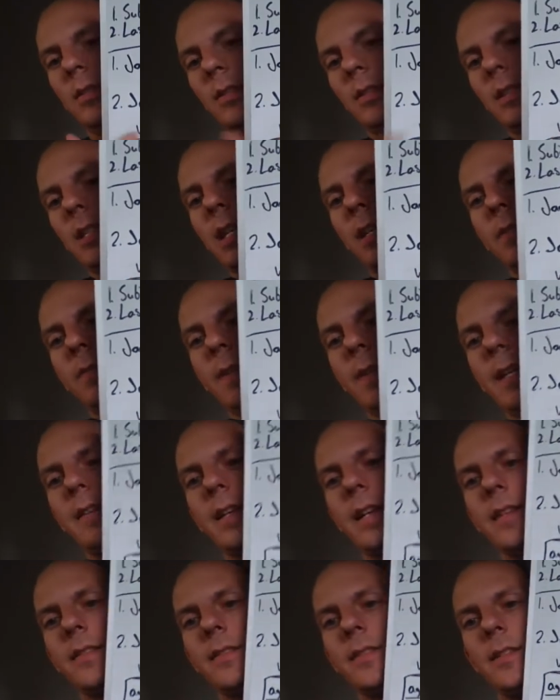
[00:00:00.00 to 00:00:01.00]
It's got a
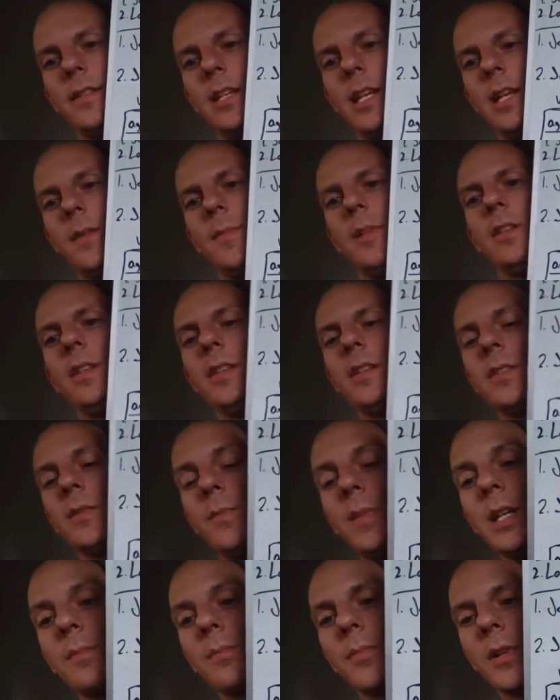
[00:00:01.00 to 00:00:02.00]
fantastic name at least,
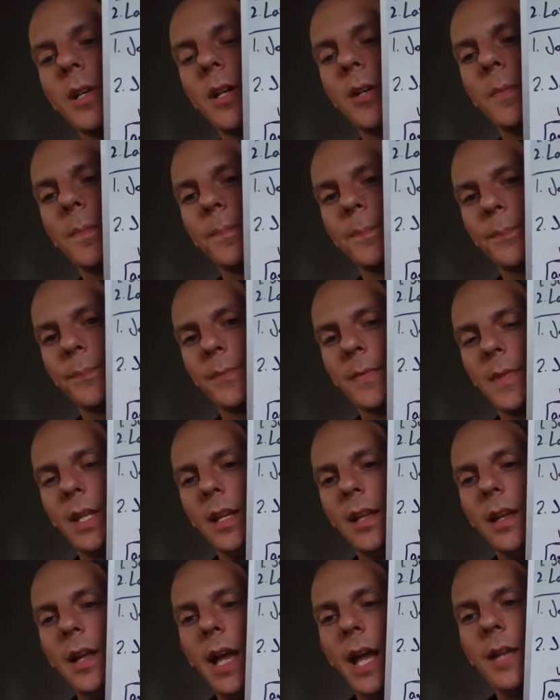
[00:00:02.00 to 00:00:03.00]
Big Pro.
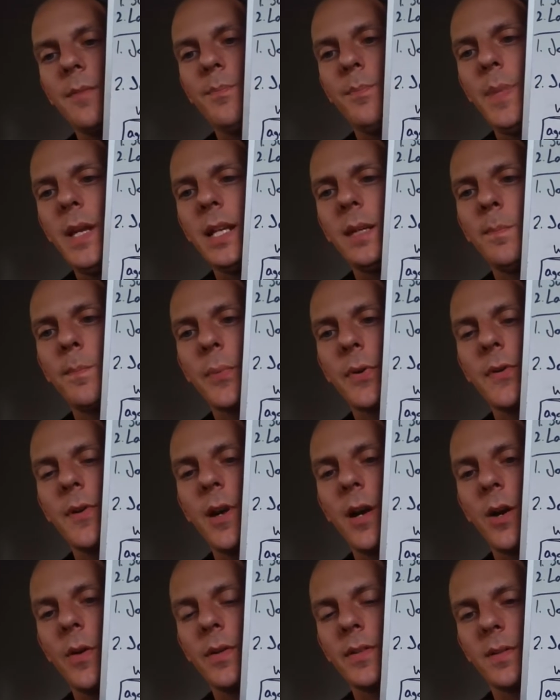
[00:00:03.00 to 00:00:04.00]
And big
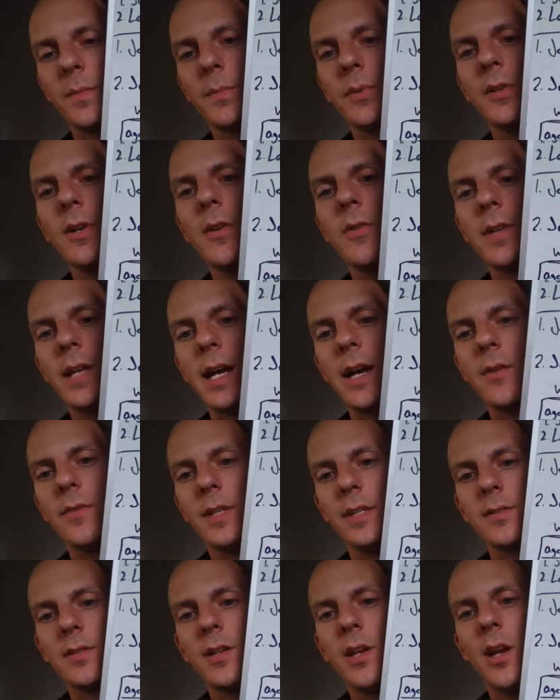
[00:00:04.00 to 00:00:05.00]
pro is a pronoun
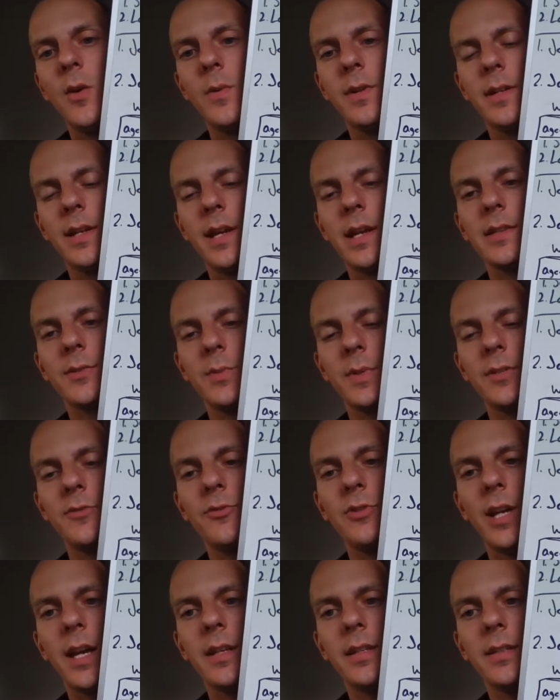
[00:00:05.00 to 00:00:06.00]
that's co-indexed with
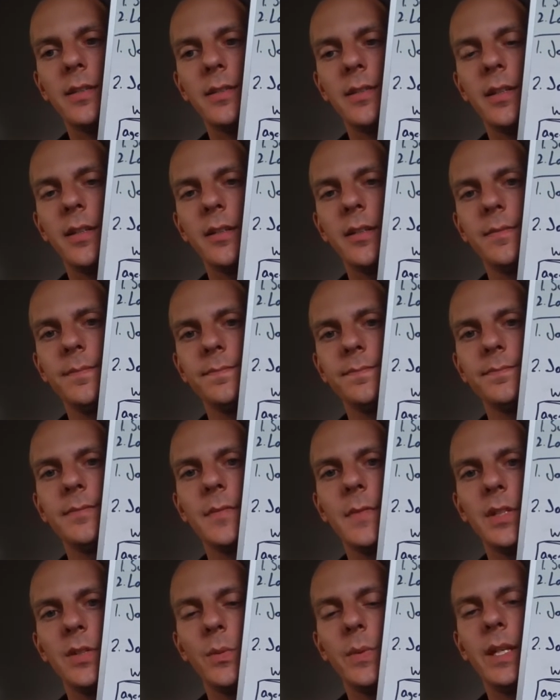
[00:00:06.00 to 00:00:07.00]
Janice here.
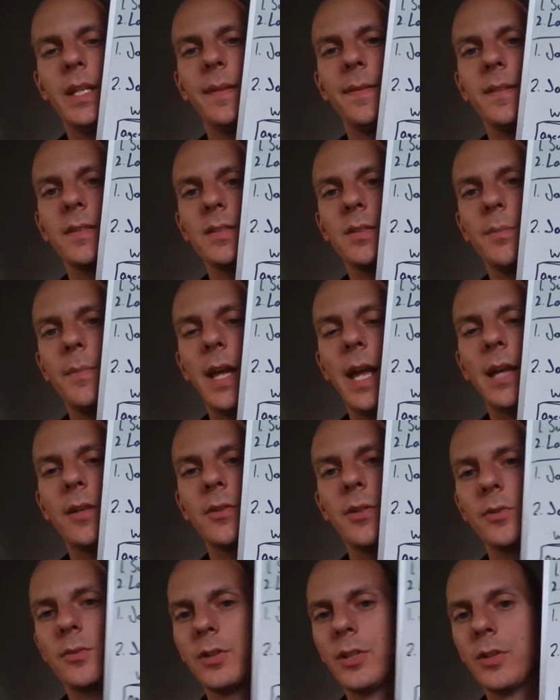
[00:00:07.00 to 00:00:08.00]
So we get the,
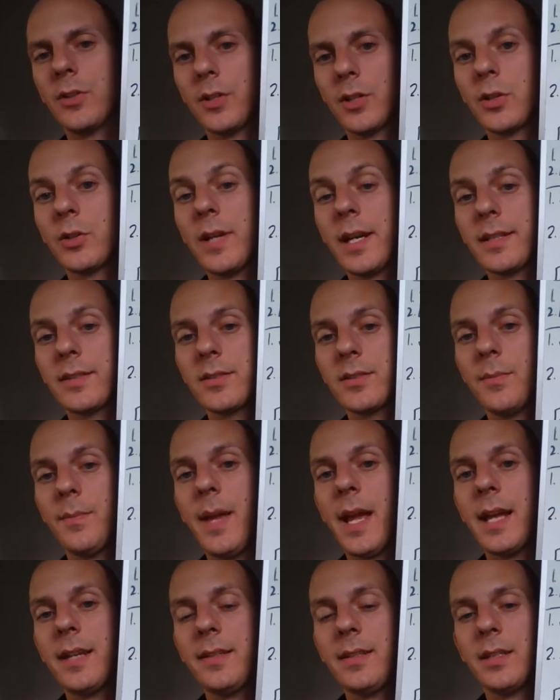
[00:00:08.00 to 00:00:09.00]
semant the, the, correct
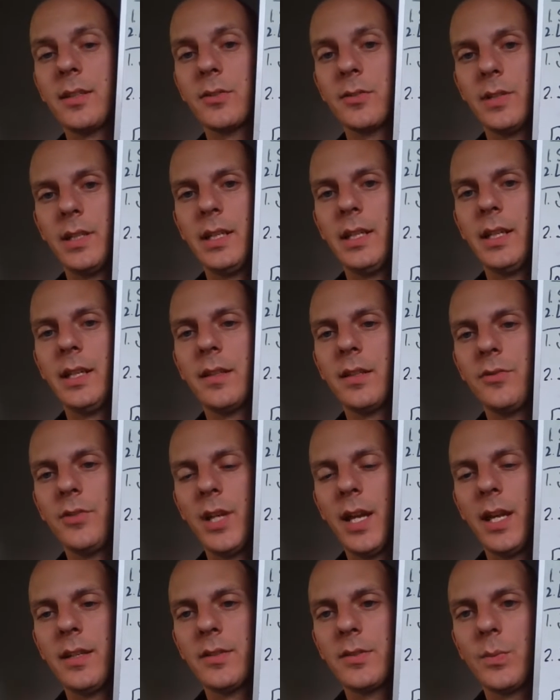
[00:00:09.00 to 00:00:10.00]
semantic reading that
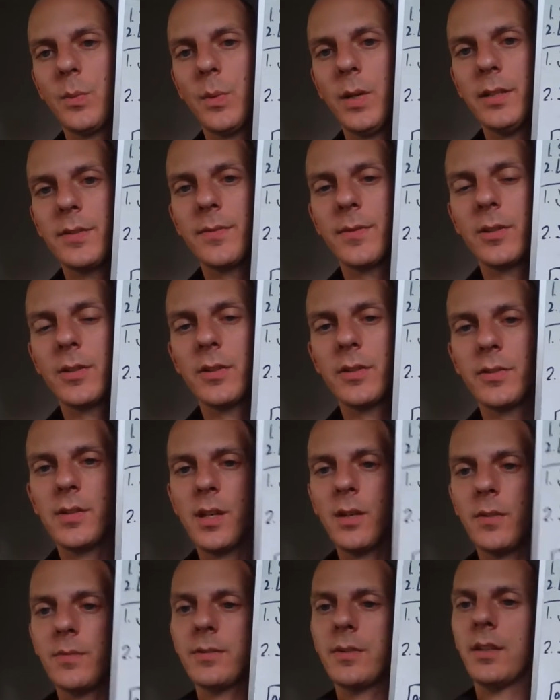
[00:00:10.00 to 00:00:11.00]
Janice wants for
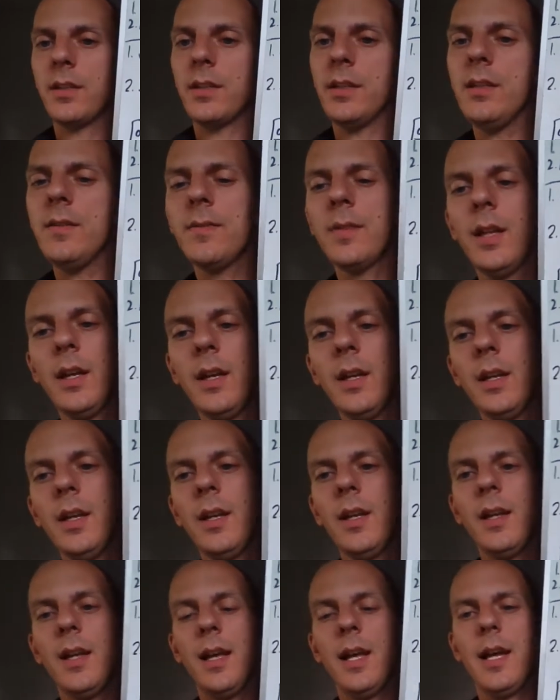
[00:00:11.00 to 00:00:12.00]
herself to leave.
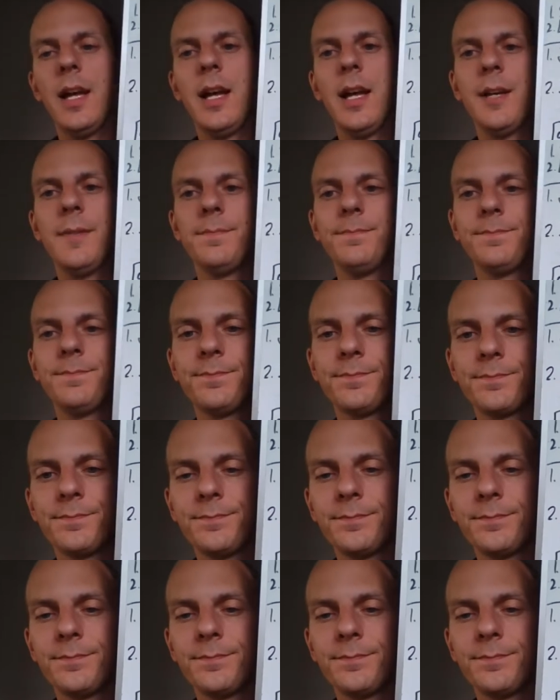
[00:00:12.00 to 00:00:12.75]
Um,